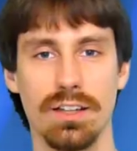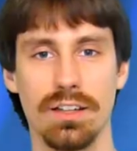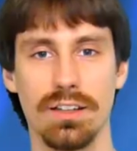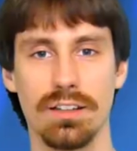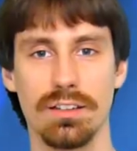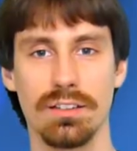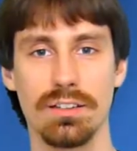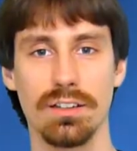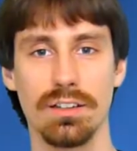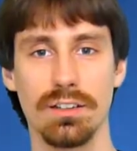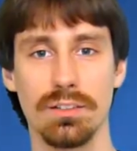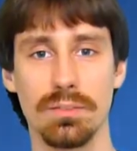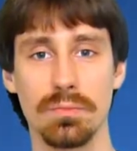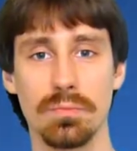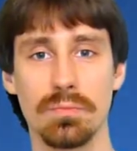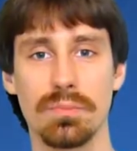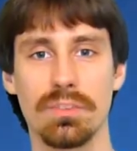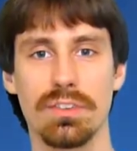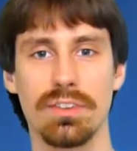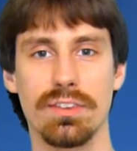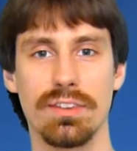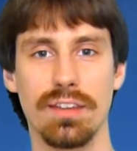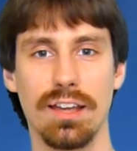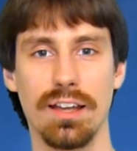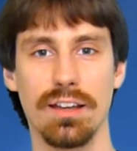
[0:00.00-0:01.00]
So
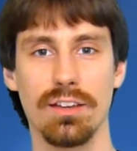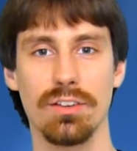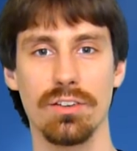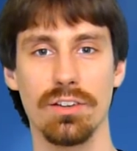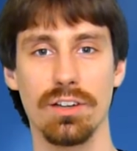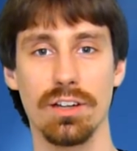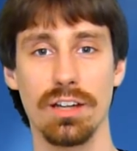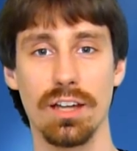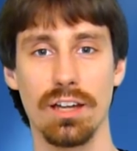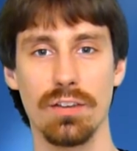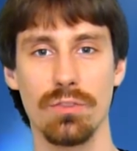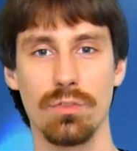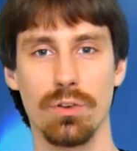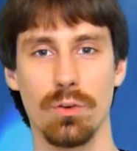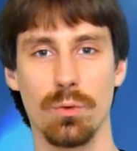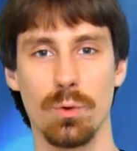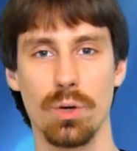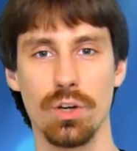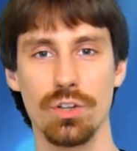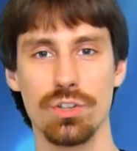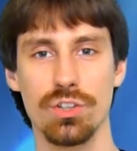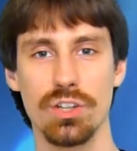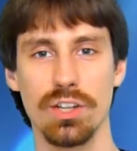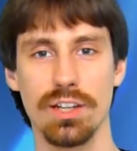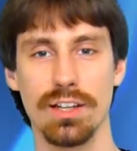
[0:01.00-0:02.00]
thank you again for
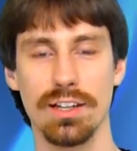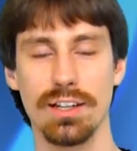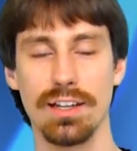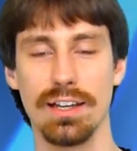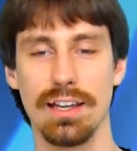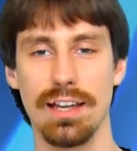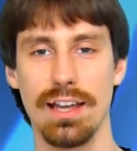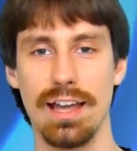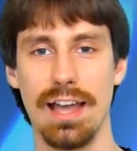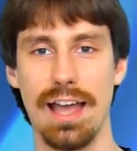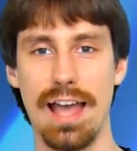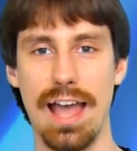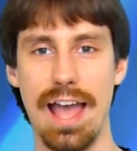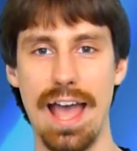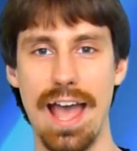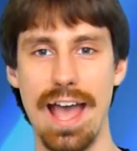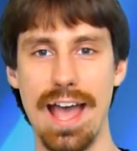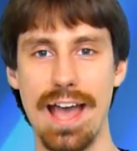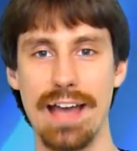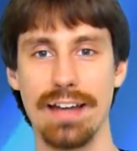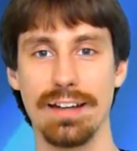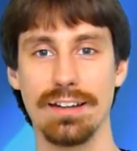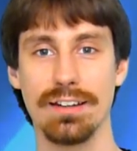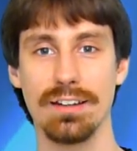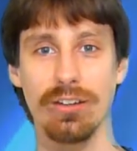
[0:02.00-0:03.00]
watching
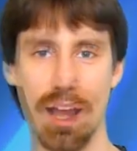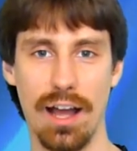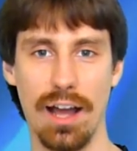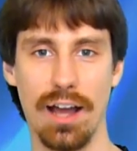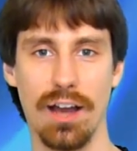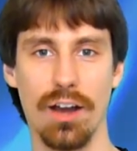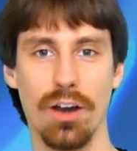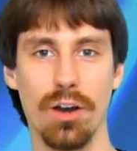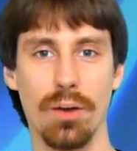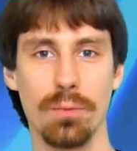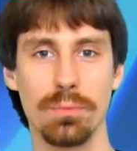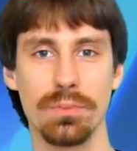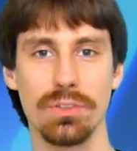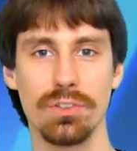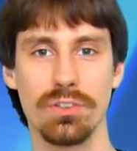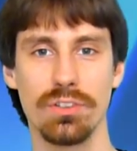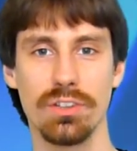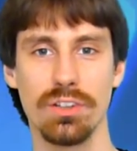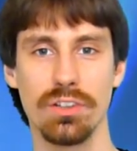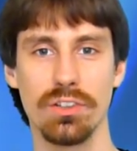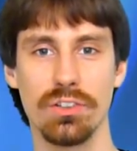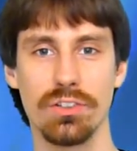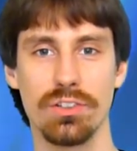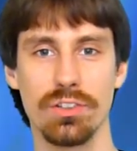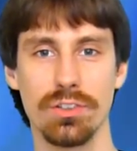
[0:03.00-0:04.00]
and I hope to see
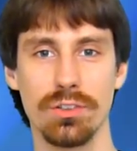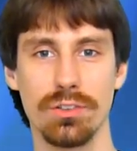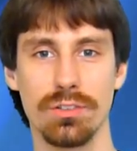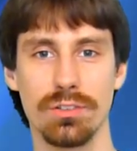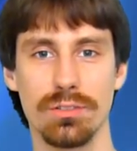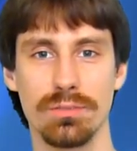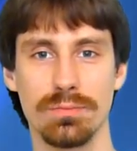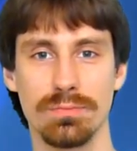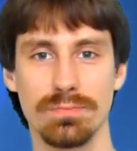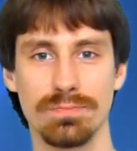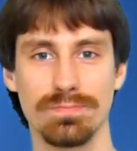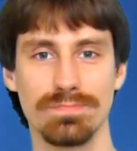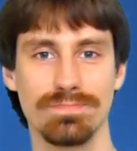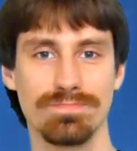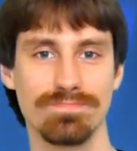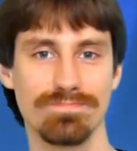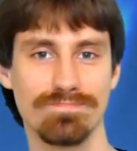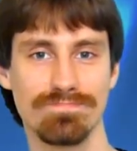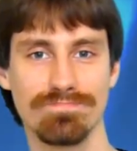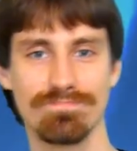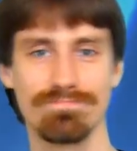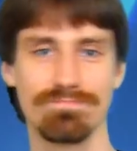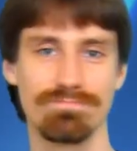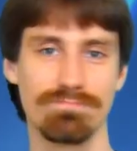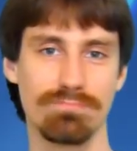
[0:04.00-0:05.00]
you soon.
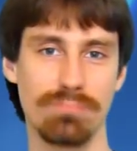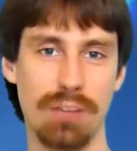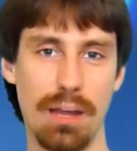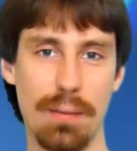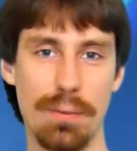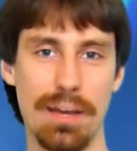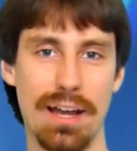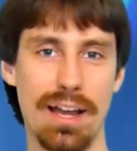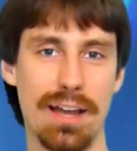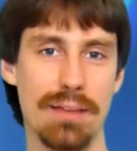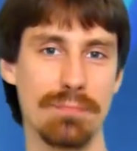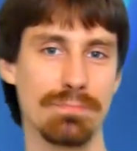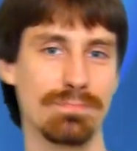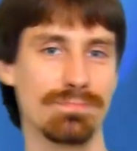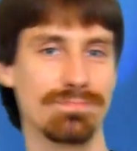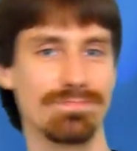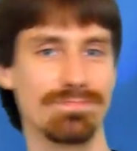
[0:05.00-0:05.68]
Bye bye.